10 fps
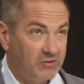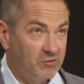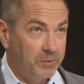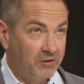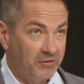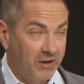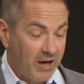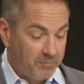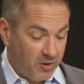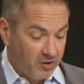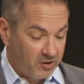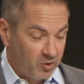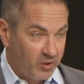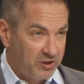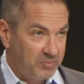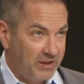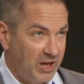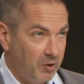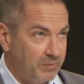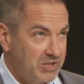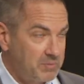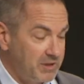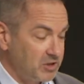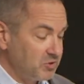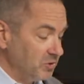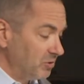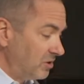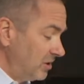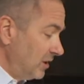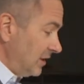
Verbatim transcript: And Spirit of God, partner with me and help me speak truth.